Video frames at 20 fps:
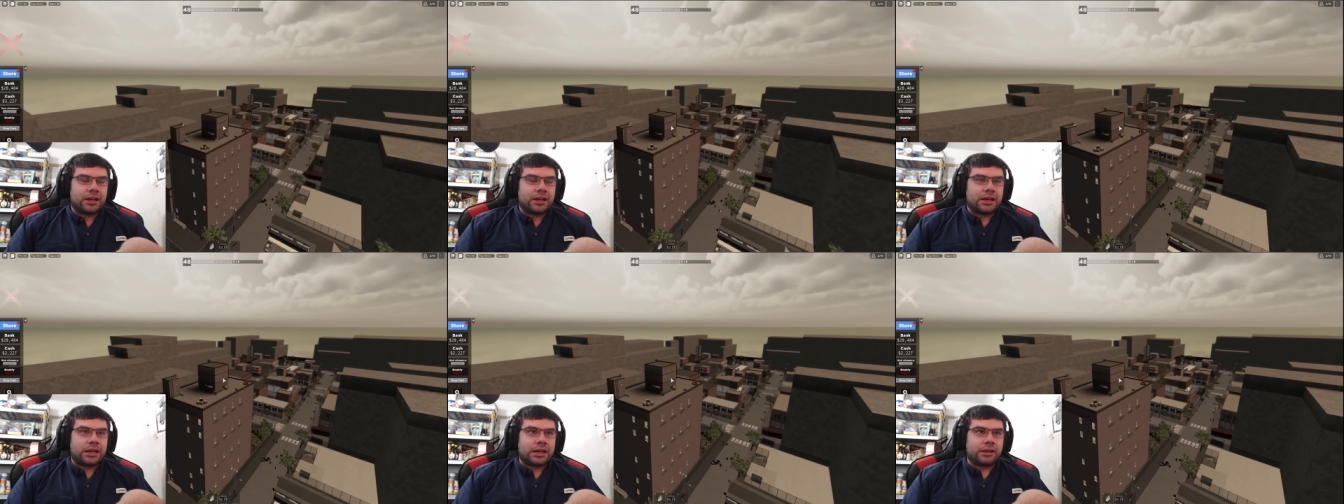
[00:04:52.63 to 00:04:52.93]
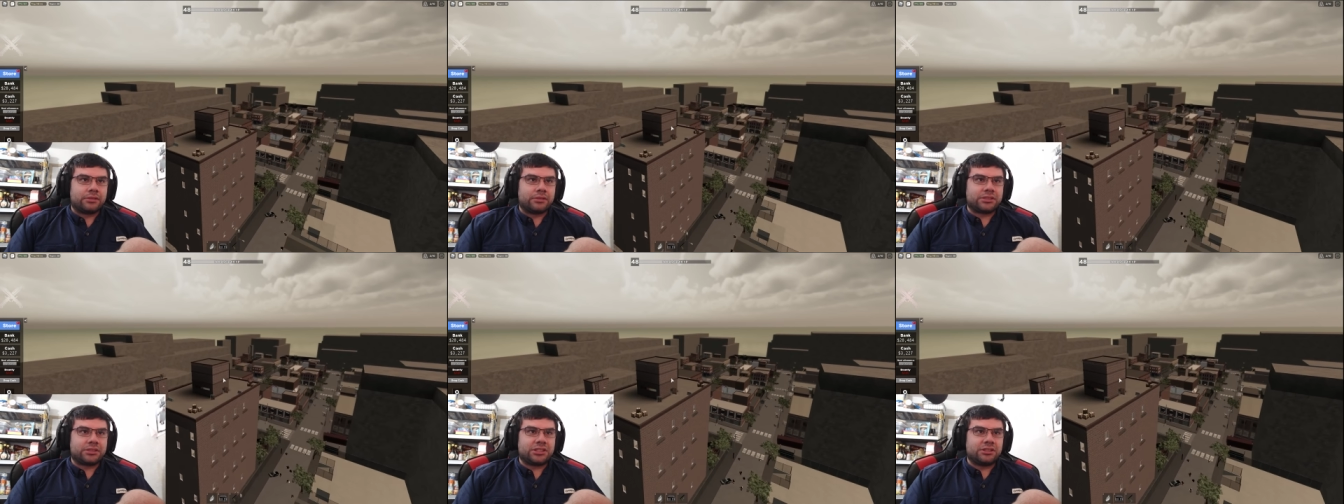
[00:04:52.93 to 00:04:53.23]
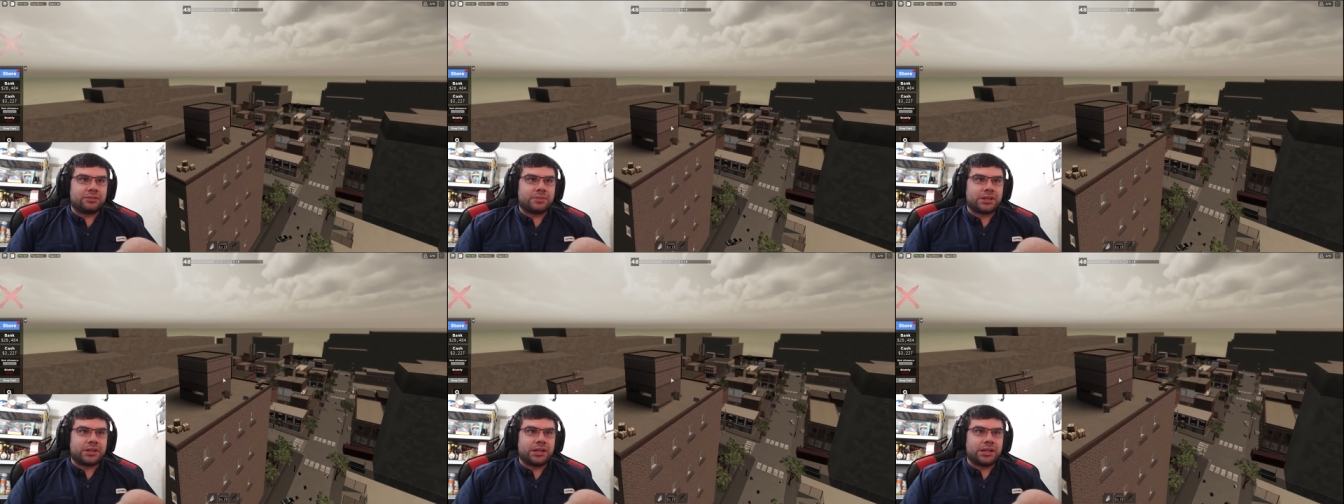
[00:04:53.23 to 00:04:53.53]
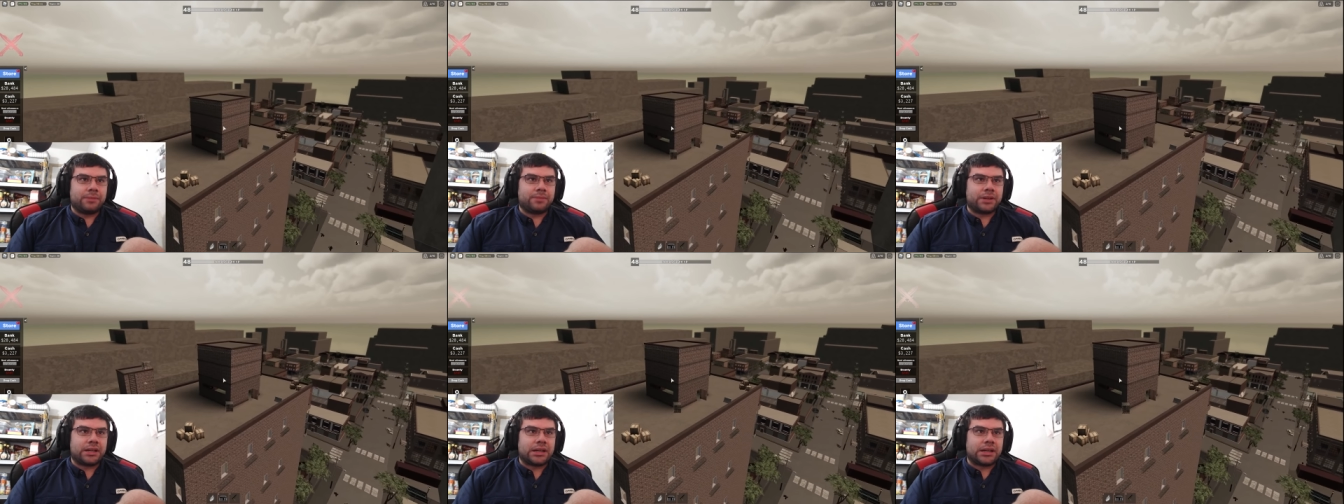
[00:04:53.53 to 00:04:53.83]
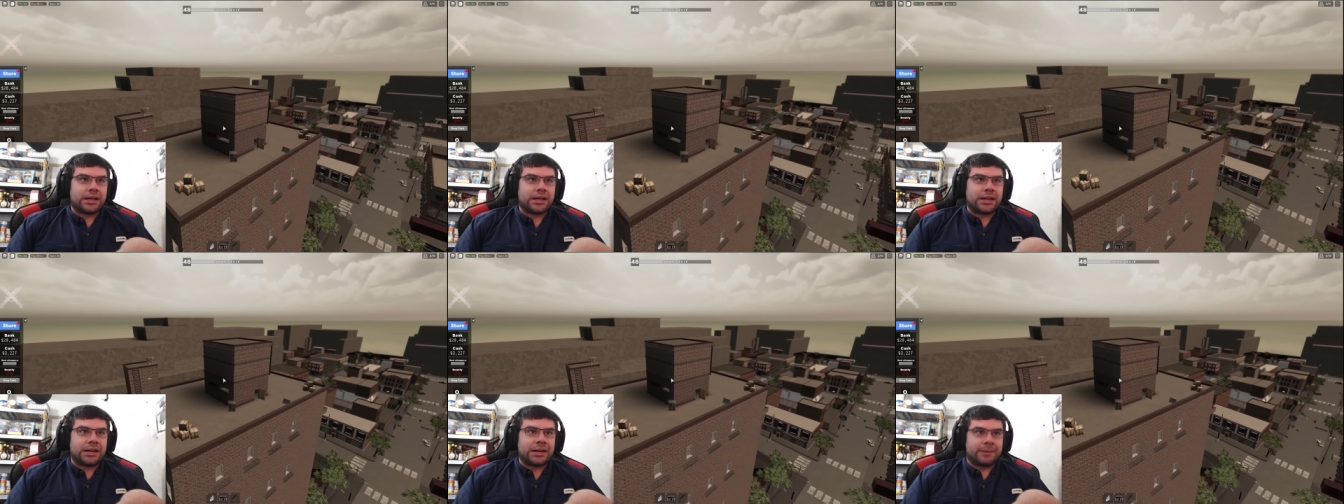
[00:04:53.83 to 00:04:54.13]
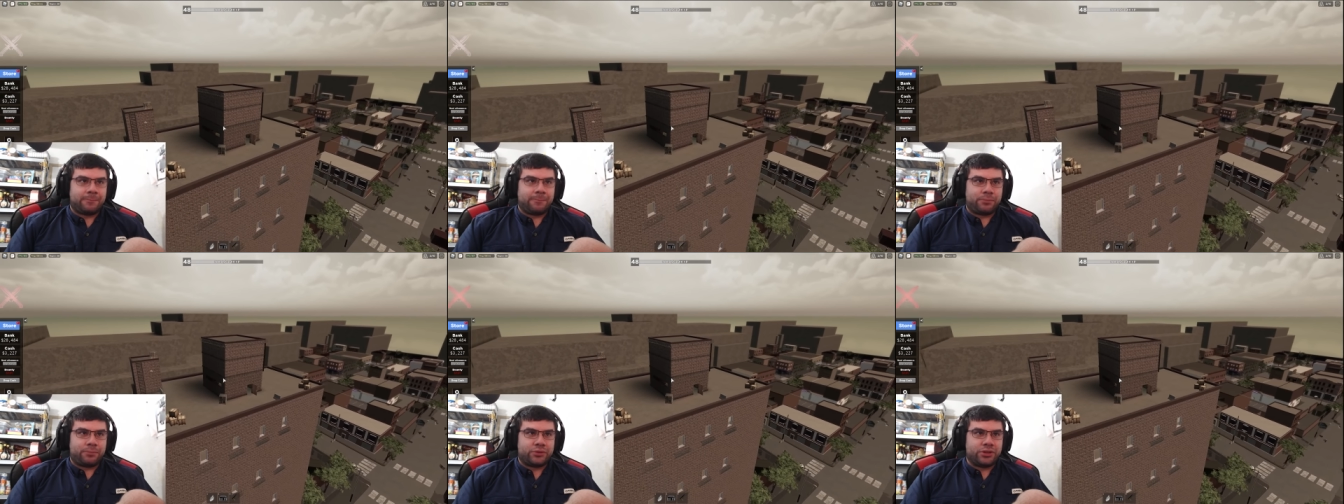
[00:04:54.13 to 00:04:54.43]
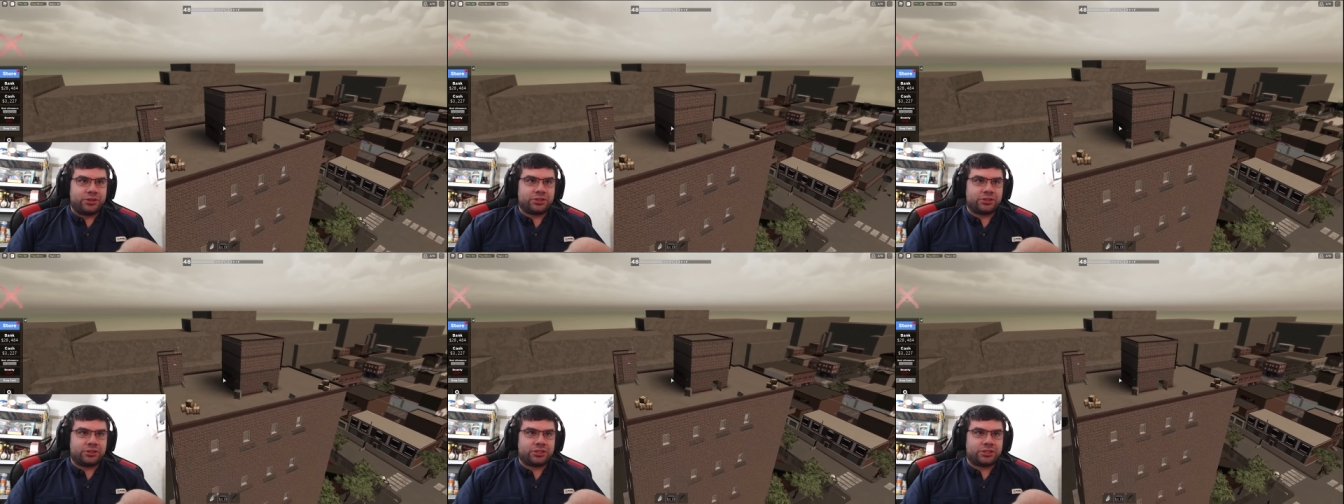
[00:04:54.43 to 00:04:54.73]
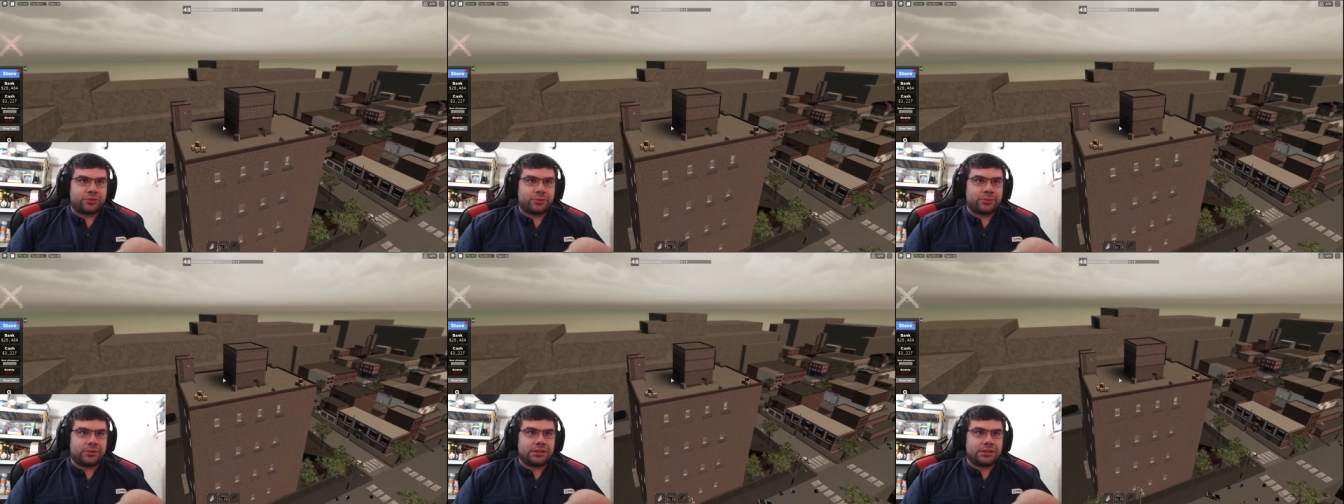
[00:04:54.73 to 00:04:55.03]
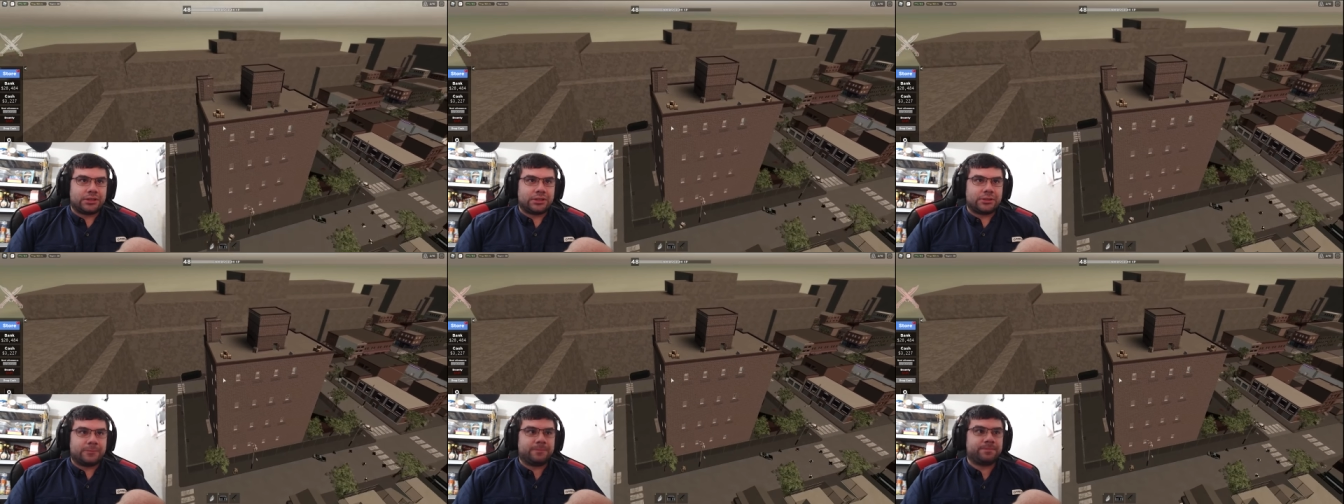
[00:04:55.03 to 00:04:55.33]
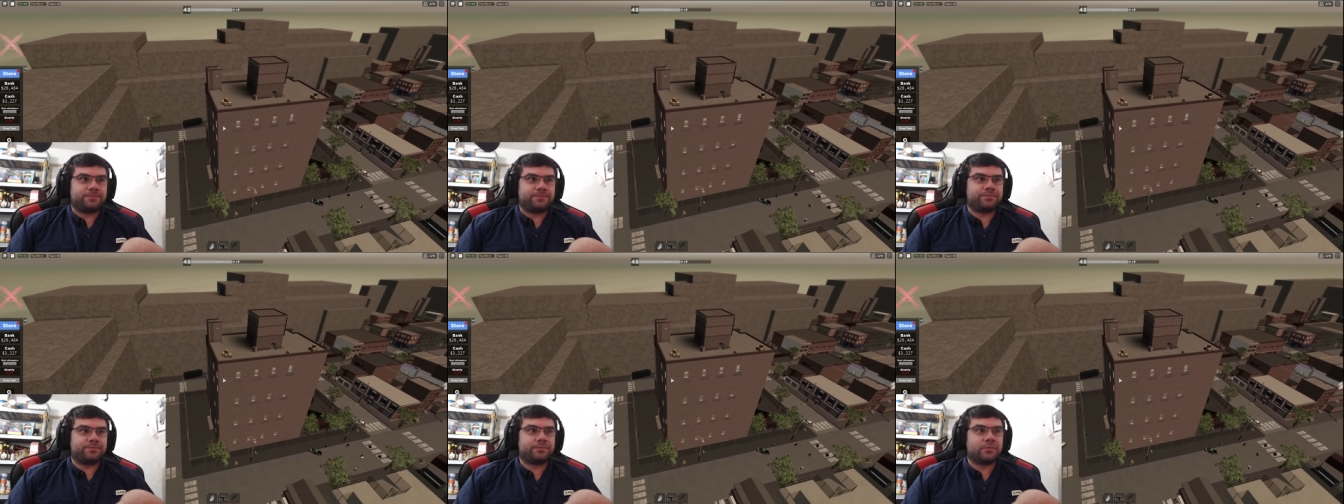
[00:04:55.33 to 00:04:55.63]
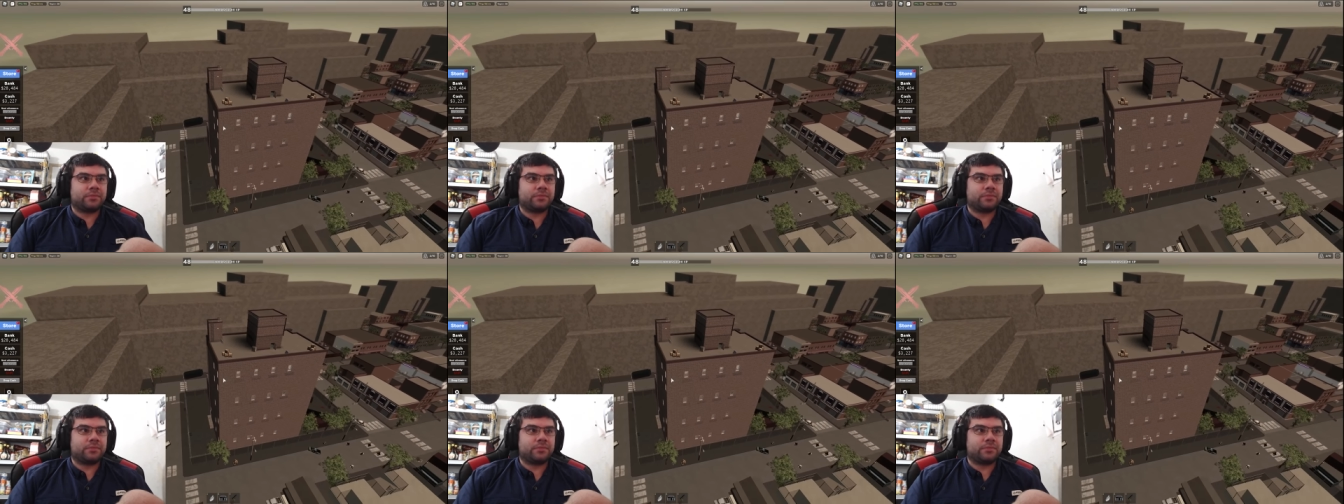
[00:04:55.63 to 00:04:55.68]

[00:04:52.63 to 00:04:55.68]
I don't see nobody, but I'm There's pretty no sure one on up. tower.